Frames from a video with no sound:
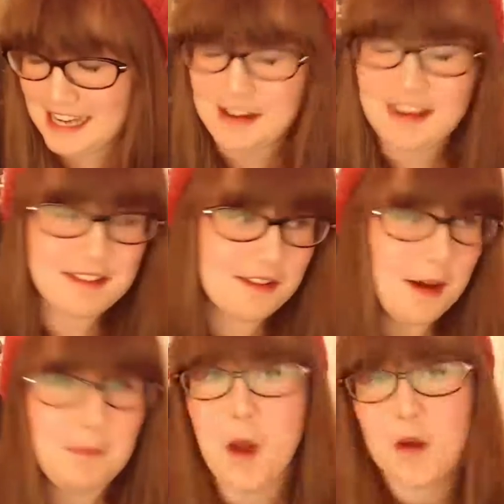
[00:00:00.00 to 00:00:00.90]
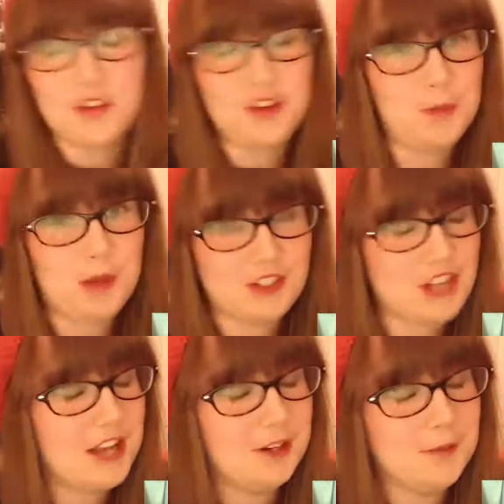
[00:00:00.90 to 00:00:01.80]
Now he's got a poker tubing
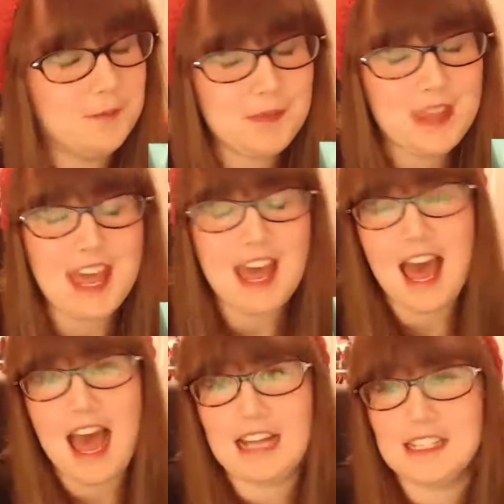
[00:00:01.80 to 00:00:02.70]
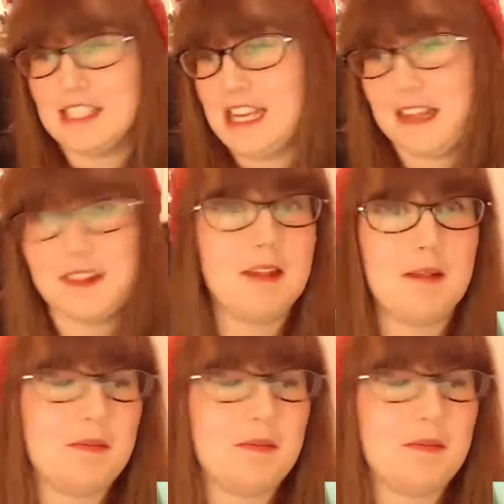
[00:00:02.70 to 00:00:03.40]
channel, and I